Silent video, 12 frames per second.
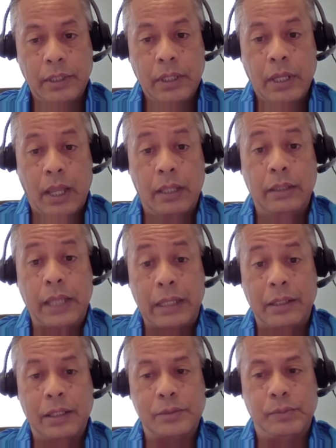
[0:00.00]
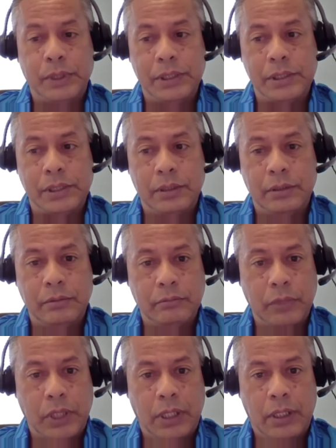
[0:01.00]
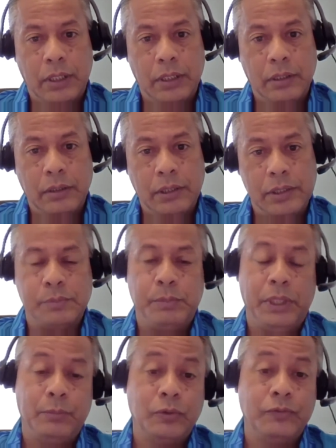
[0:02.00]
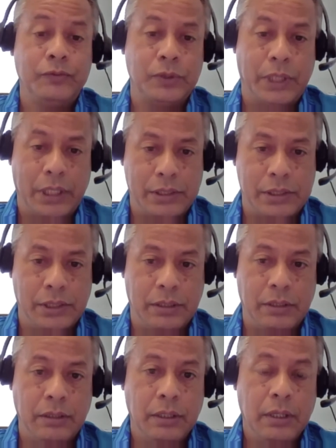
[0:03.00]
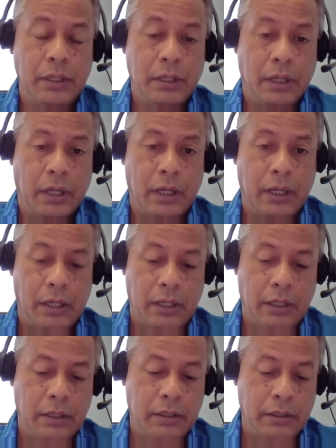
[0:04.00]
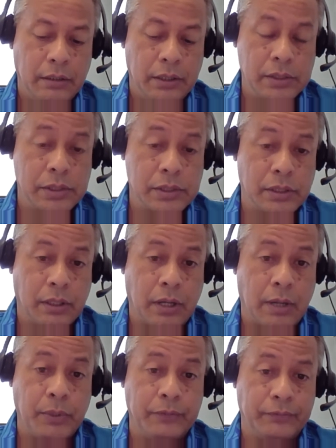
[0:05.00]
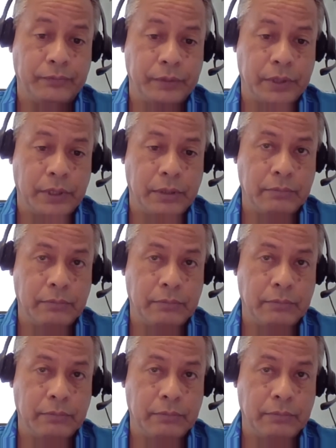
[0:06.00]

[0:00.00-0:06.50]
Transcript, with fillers: and that expedition uh, is being moved to next year. Uh, there's a couple of uh,